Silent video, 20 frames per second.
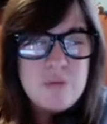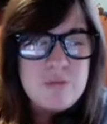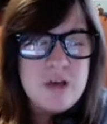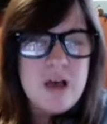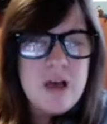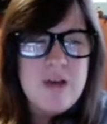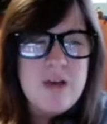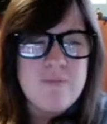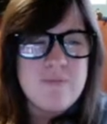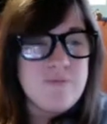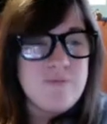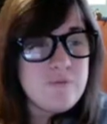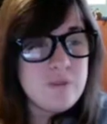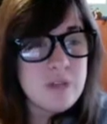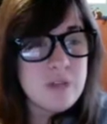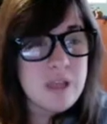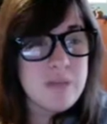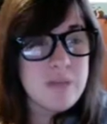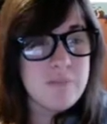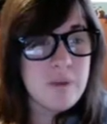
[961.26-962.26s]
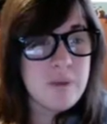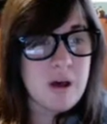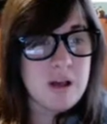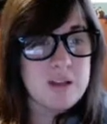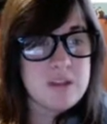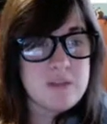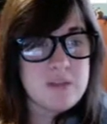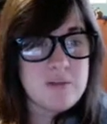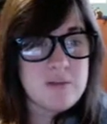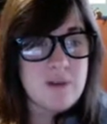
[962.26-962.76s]
um, flea
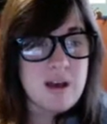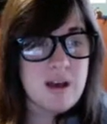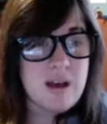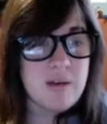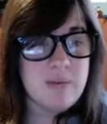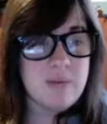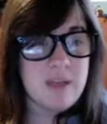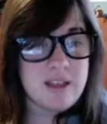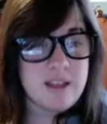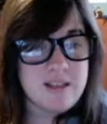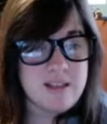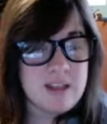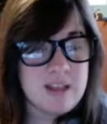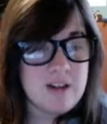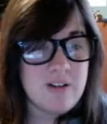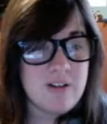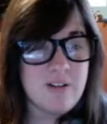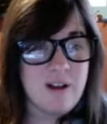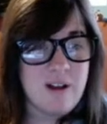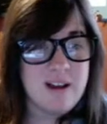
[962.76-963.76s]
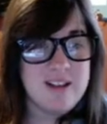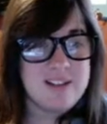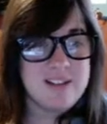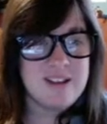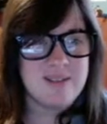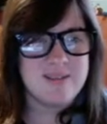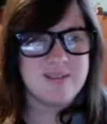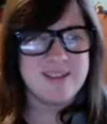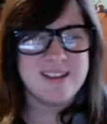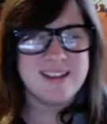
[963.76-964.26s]
bots to uh, like terrorize
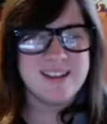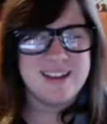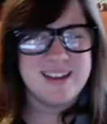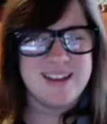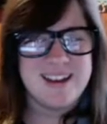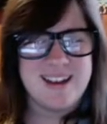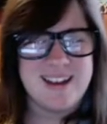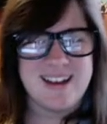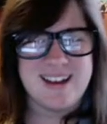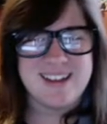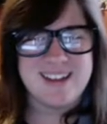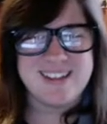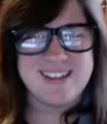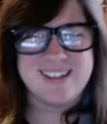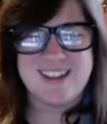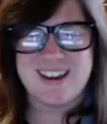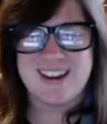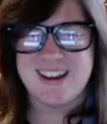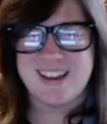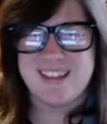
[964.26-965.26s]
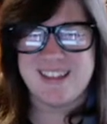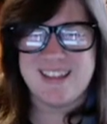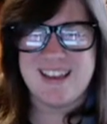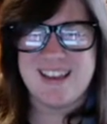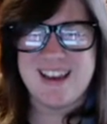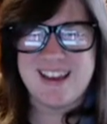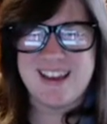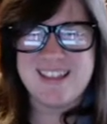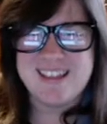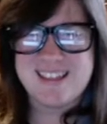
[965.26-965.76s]
um, uh, Sonic and the
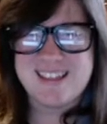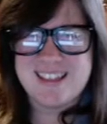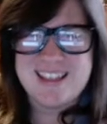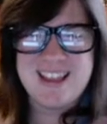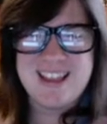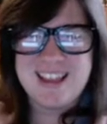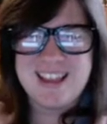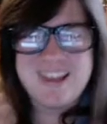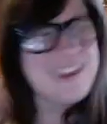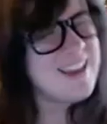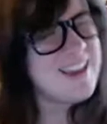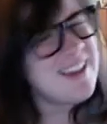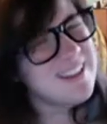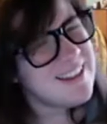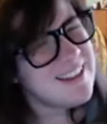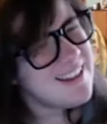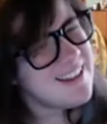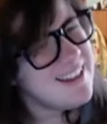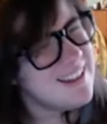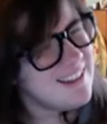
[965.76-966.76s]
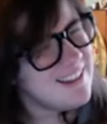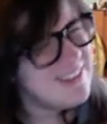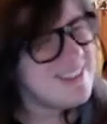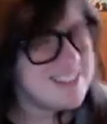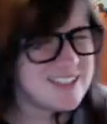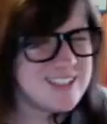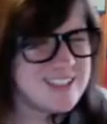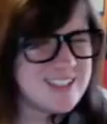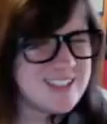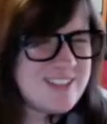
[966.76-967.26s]
others, and they continue to
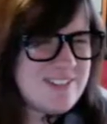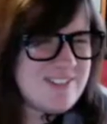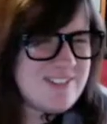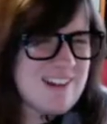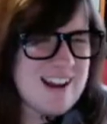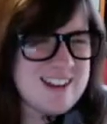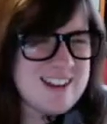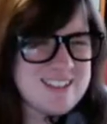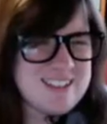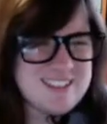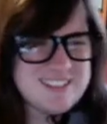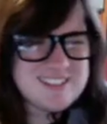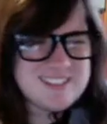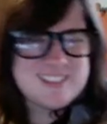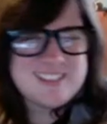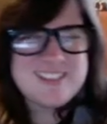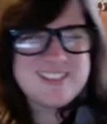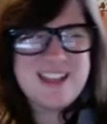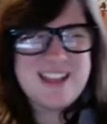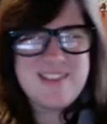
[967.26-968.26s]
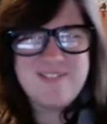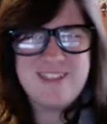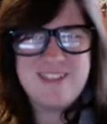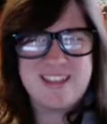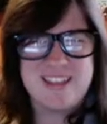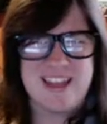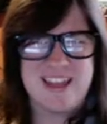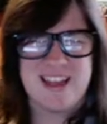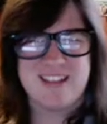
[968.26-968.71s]
scratch and stuff like that.